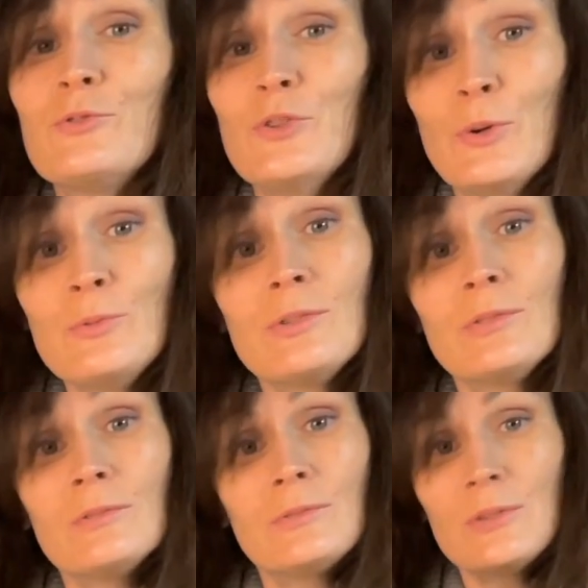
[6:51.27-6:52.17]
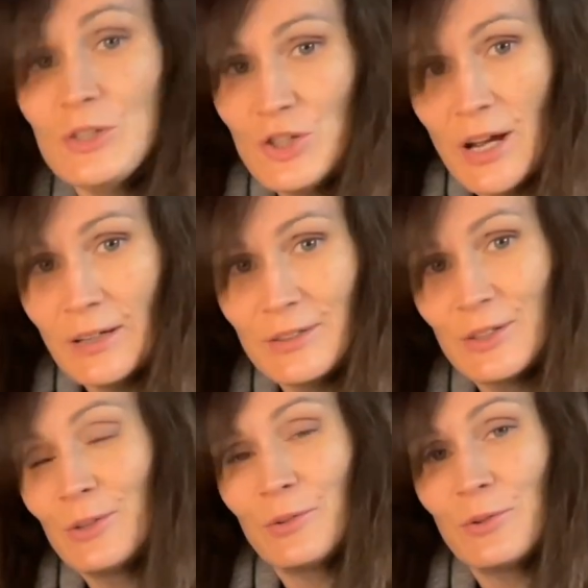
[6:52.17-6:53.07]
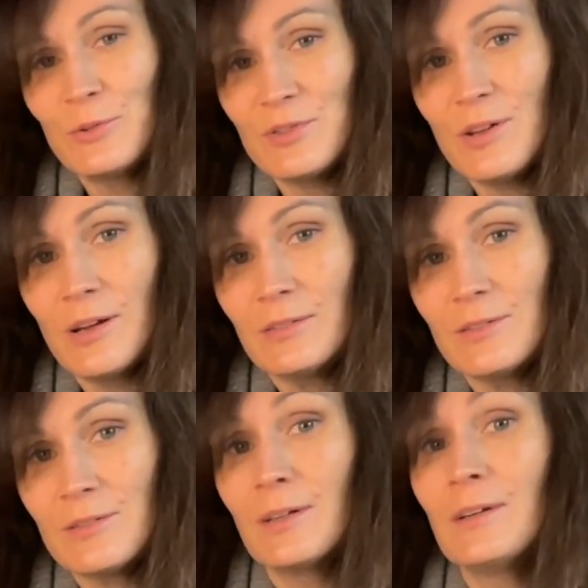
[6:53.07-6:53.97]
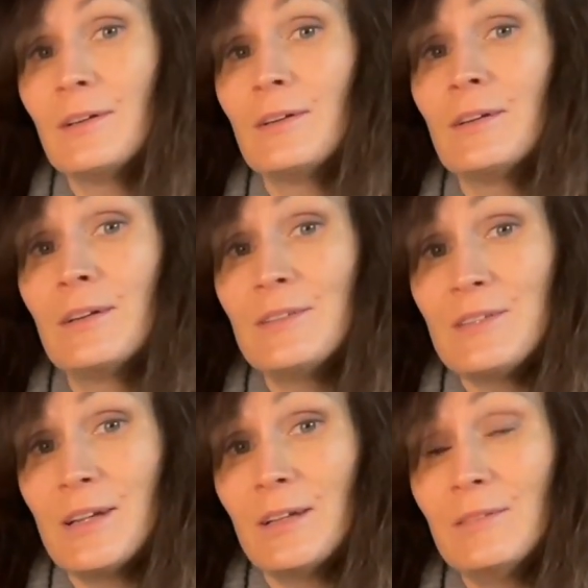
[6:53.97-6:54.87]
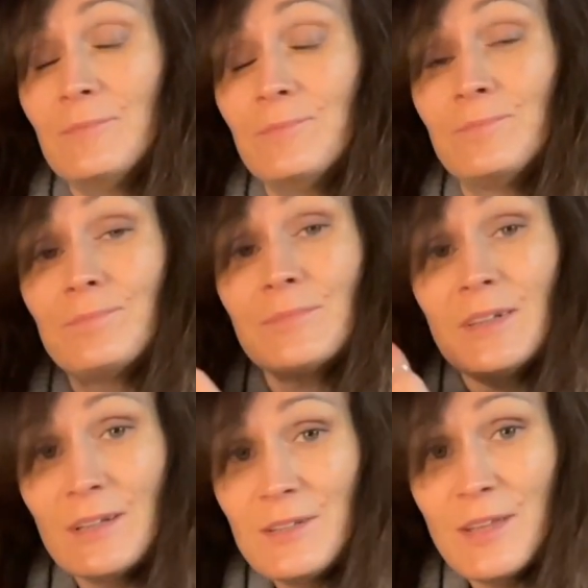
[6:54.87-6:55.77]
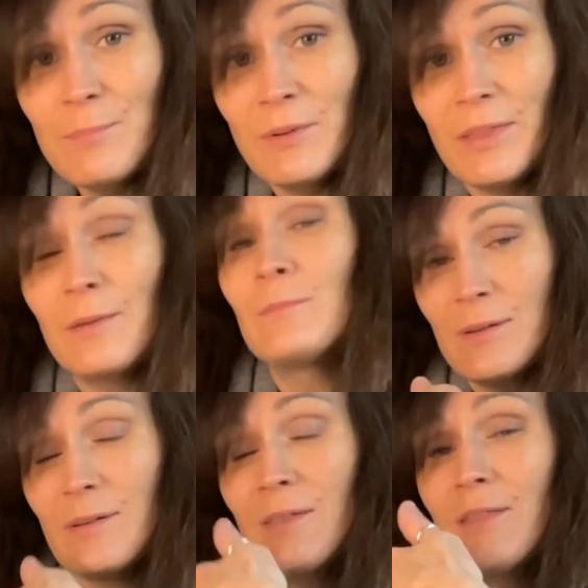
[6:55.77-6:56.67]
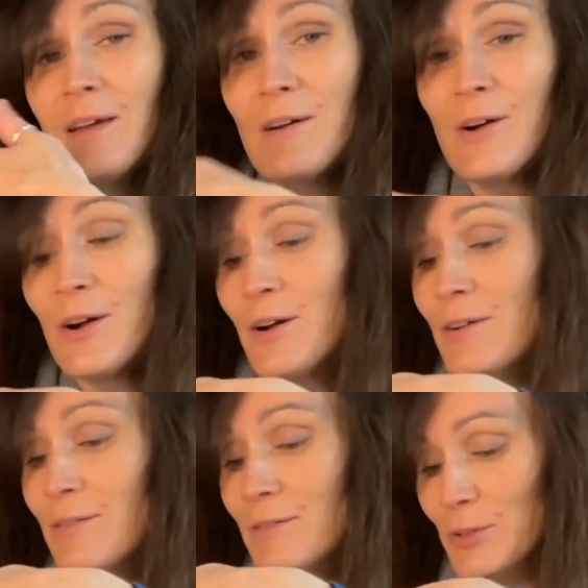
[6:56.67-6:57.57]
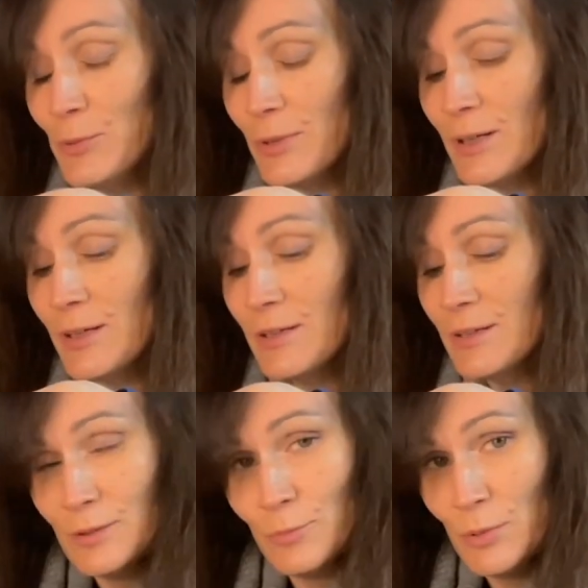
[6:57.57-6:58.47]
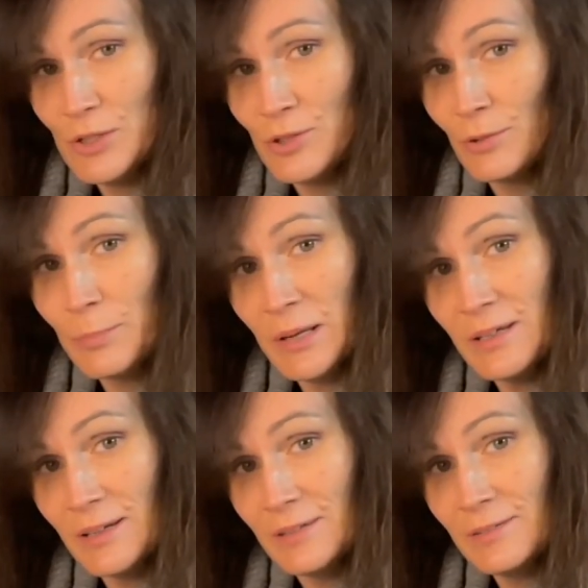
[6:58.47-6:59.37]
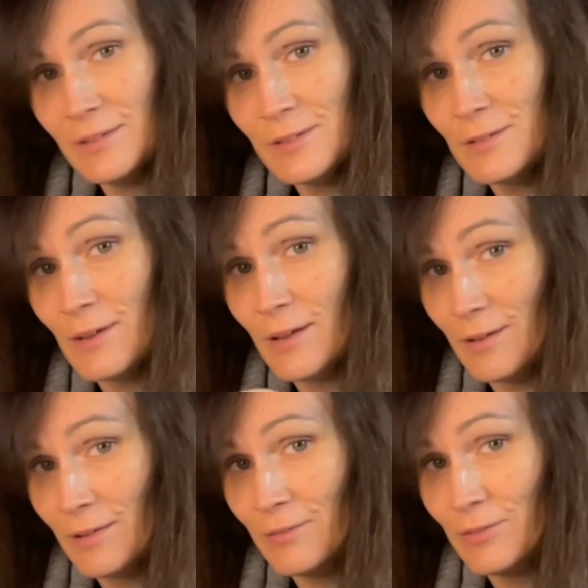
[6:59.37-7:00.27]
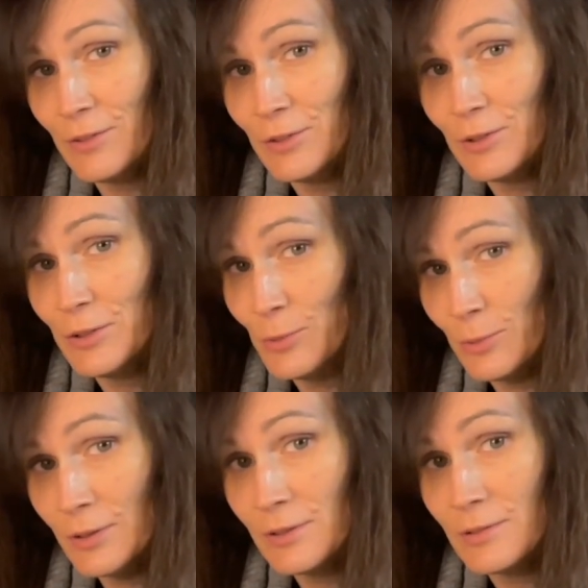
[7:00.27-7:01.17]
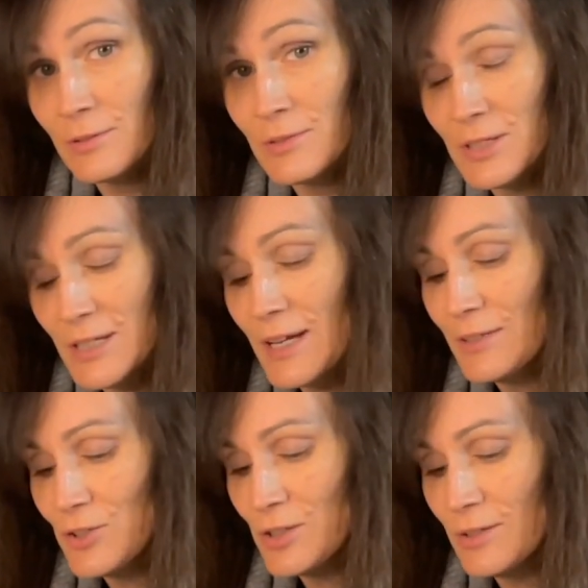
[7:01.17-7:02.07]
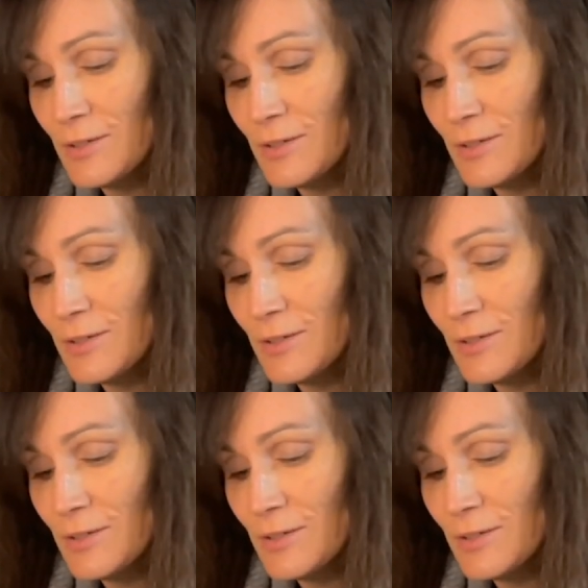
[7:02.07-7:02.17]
Don't reject those thoughts. Instead, accept them. They are your original opinions of your sketch.